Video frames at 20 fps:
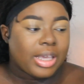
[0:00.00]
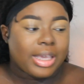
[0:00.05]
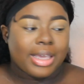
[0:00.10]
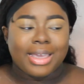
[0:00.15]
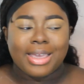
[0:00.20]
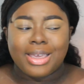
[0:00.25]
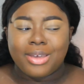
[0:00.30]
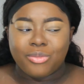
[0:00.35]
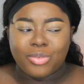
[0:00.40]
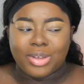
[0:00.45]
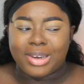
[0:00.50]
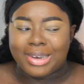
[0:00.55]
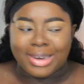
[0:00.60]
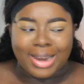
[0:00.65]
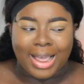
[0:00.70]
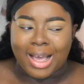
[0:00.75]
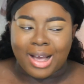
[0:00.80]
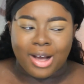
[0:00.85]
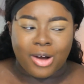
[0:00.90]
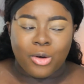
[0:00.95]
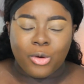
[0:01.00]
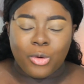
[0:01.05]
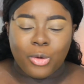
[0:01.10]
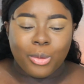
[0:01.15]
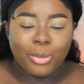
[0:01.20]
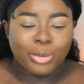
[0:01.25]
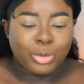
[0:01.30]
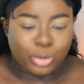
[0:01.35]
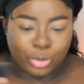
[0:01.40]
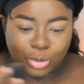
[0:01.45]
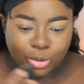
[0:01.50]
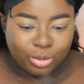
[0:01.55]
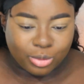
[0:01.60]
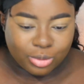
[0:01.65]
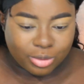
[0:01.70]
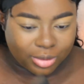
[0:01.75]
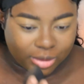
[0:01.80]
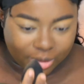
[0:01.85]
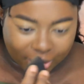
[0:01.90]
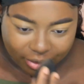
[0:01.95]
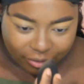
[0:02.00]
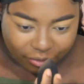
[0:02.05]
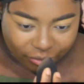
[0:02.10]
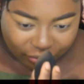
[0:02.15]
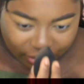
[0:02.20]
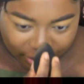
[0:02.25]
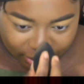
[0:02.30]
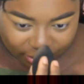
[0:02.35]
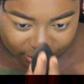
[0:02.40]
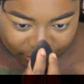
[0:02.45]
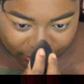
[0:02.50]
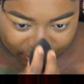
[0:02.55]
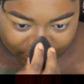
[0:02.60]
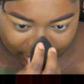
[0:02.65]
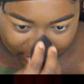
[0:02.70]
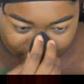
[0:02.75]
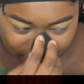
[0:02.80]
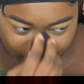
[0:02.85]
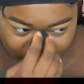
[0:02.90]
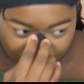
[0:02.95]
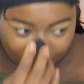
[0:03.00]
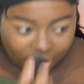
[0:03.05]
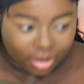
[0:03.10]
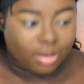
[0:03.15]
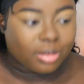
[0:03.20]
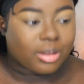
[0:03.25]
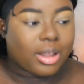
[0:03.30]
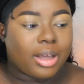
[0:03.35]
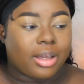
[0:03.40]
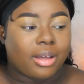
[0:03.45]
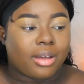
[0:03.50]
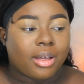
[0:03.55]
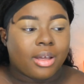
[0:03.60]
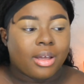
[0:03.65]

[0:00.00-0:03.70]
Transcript: Even now, due to the effect of that song, like,